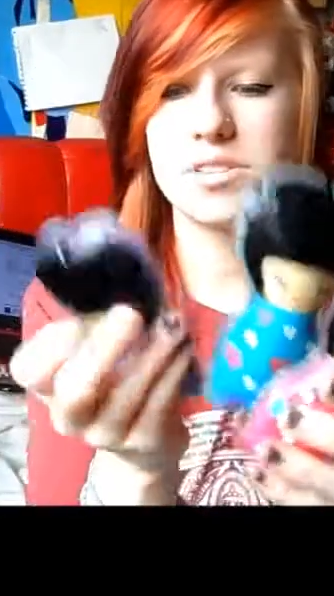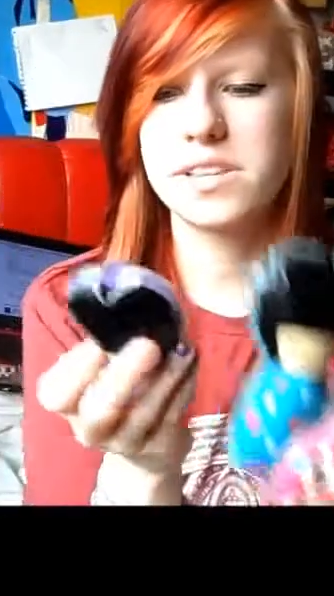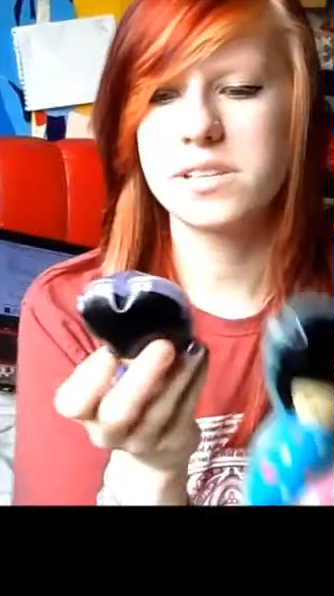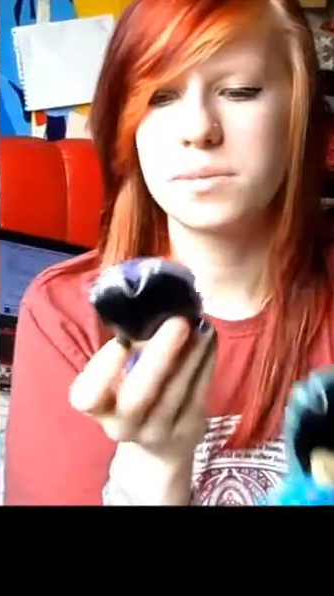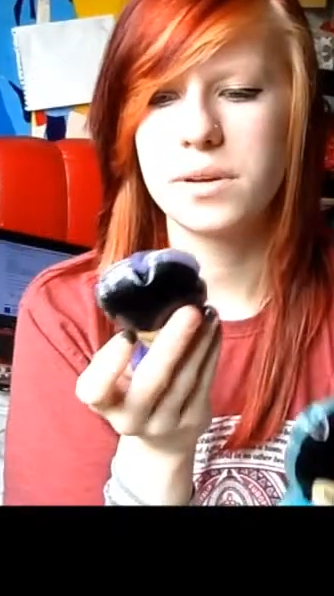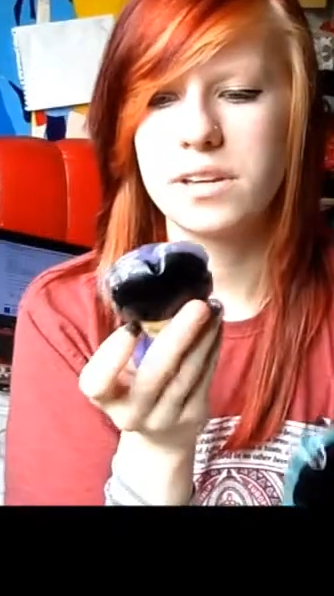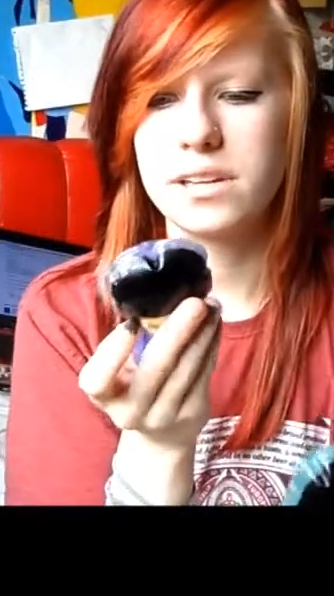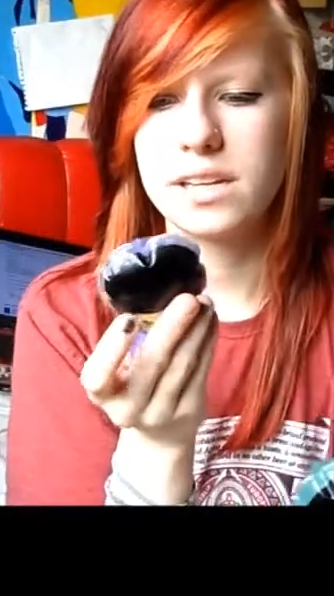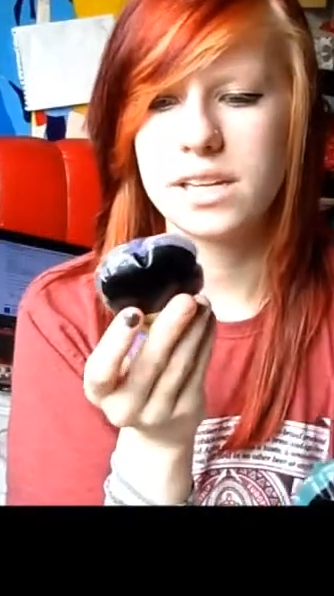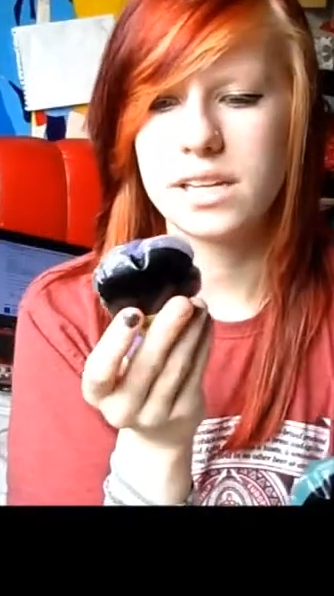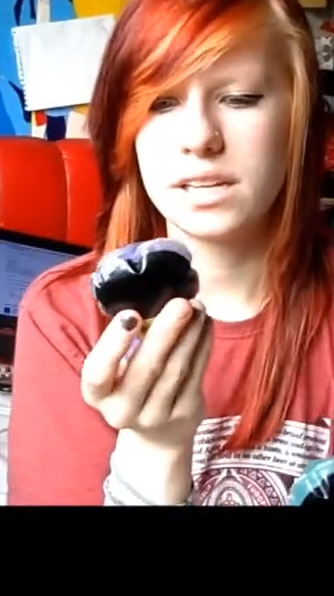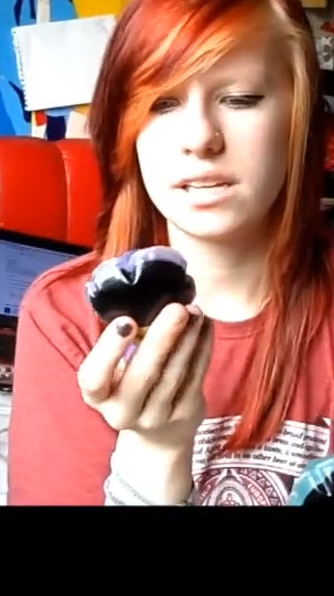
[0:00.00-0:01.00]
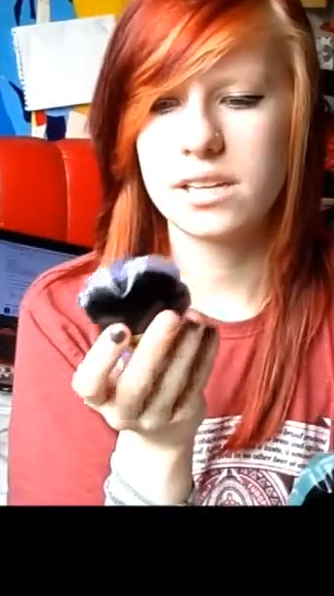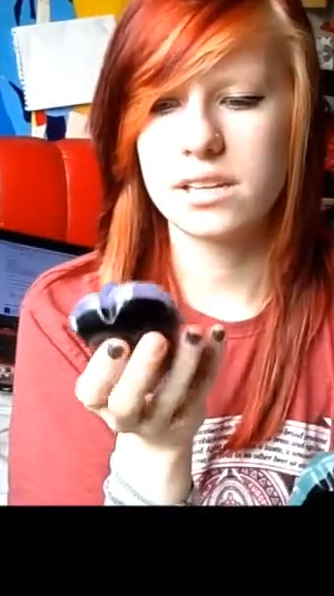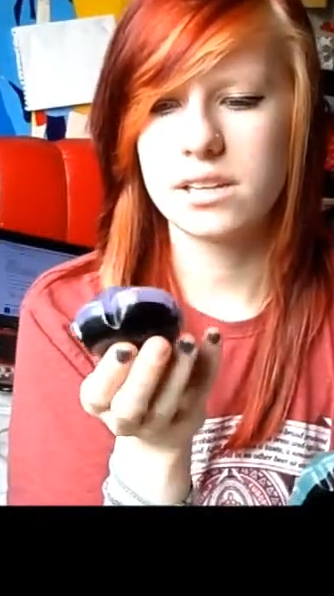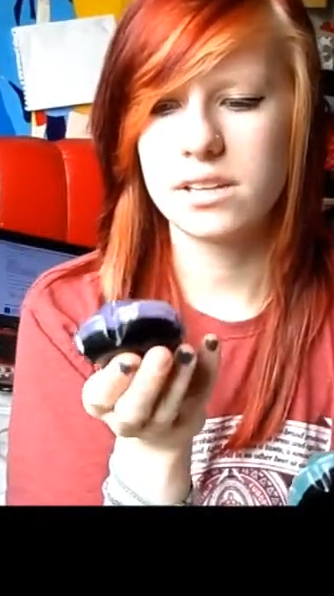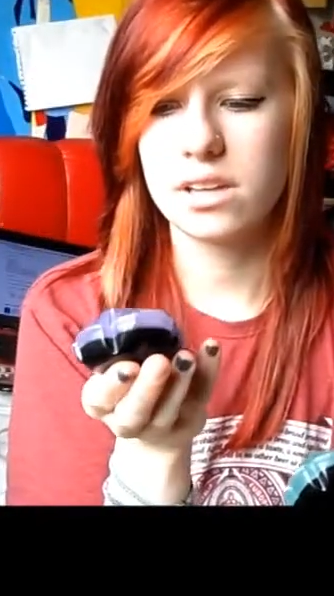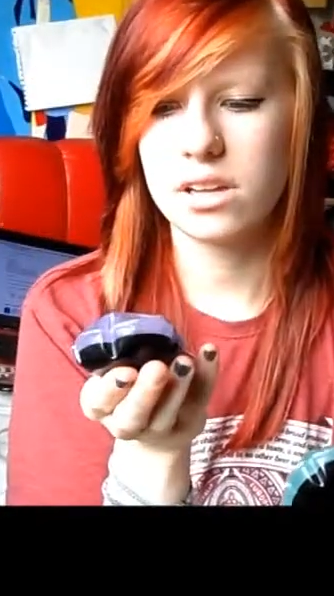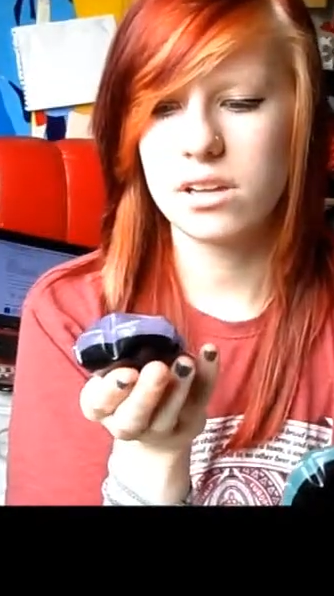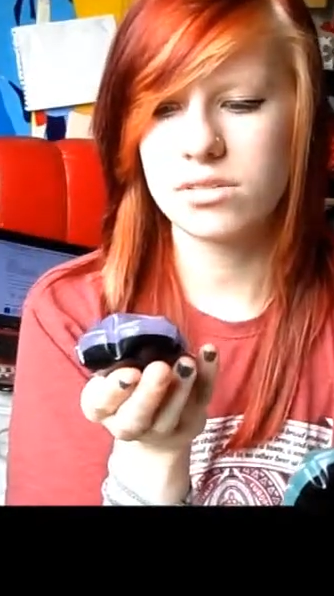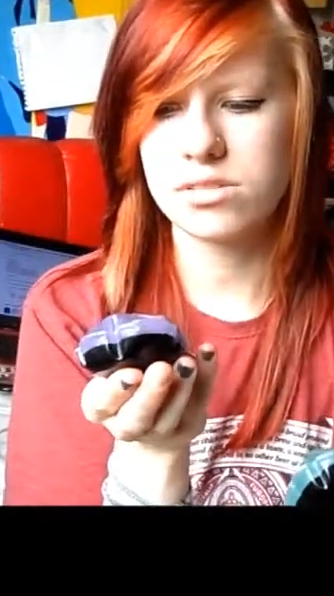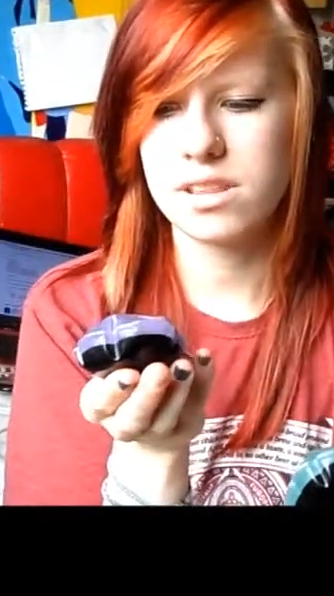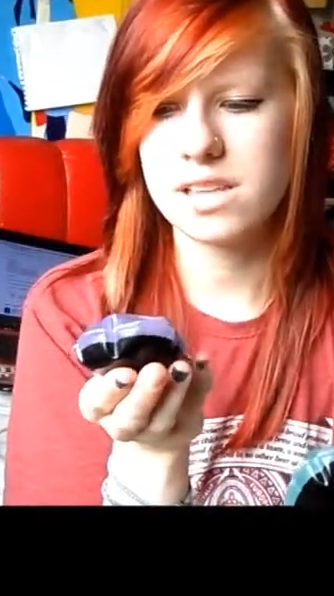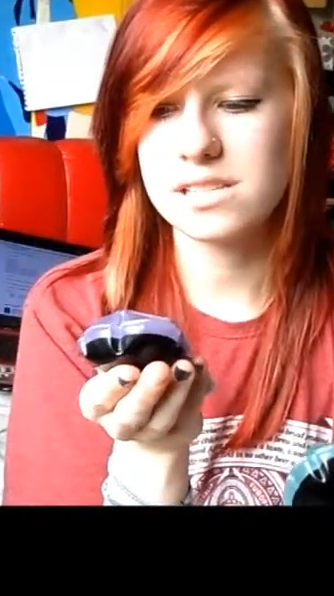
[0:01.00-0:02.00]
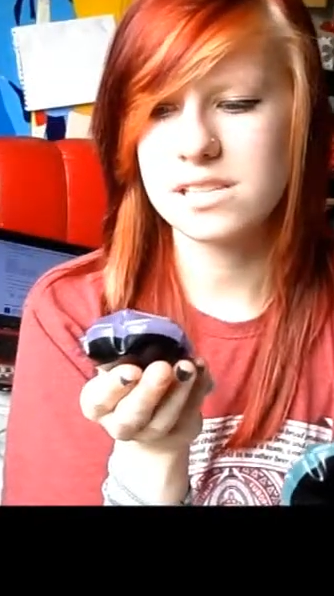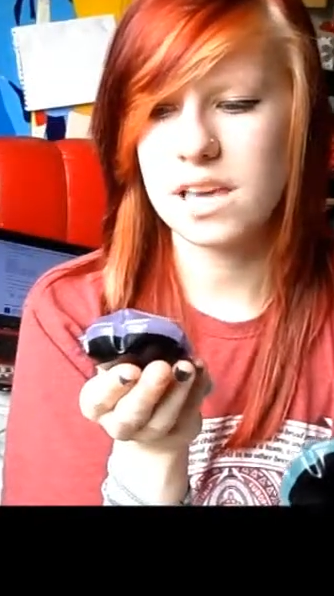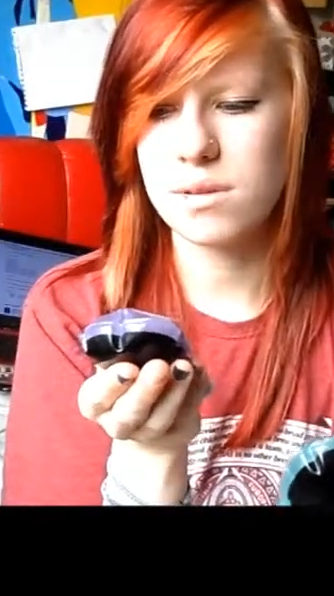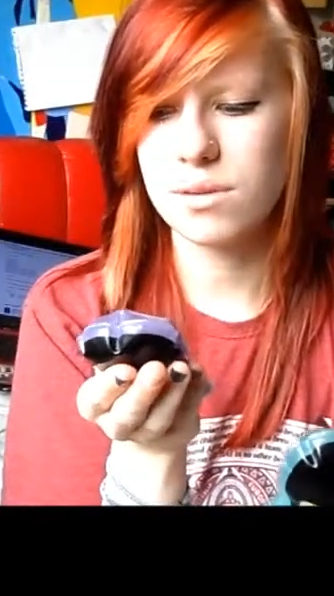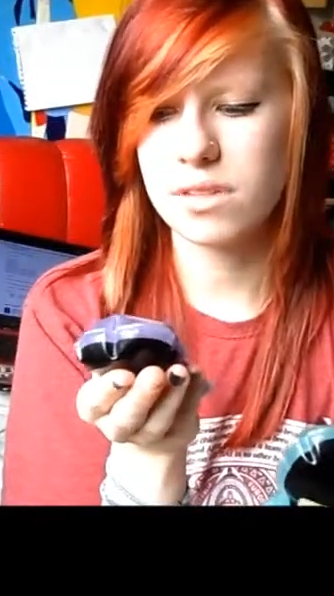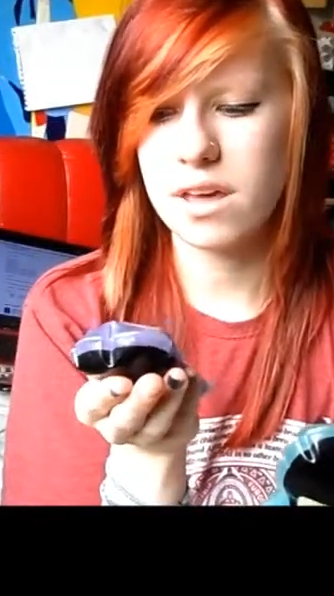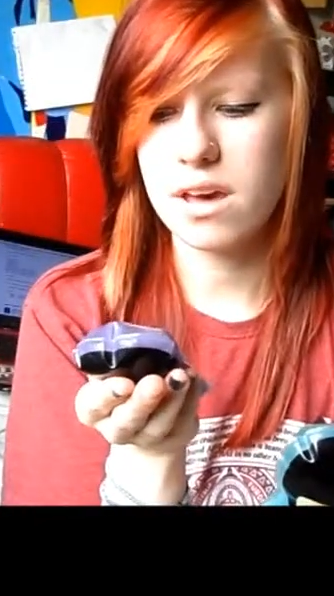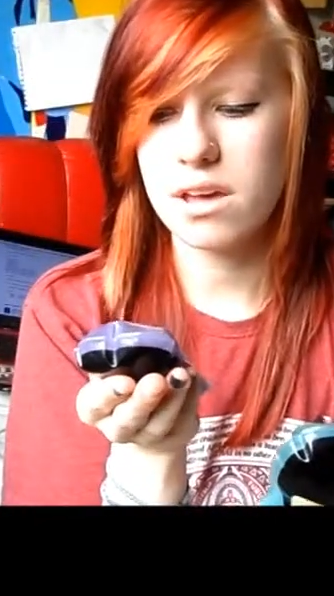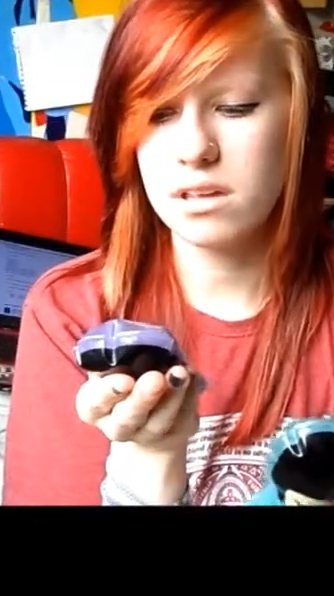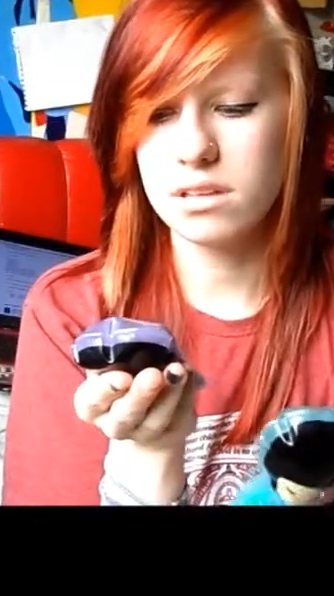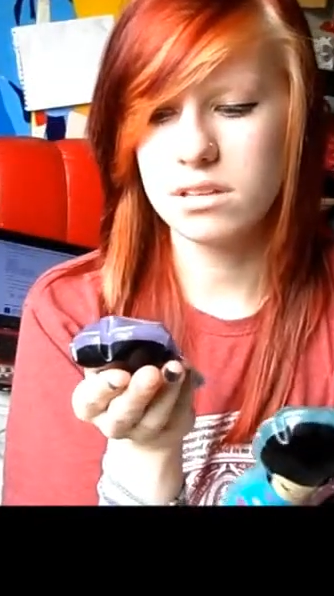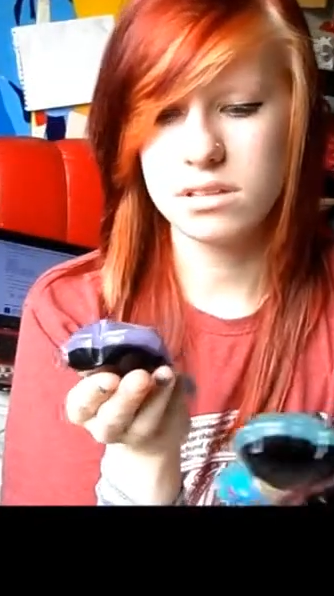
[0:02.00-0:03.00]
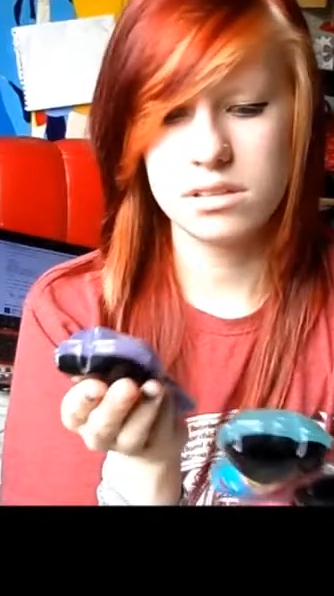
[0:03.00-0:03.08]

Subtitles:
So this one, oh, do they say what they are?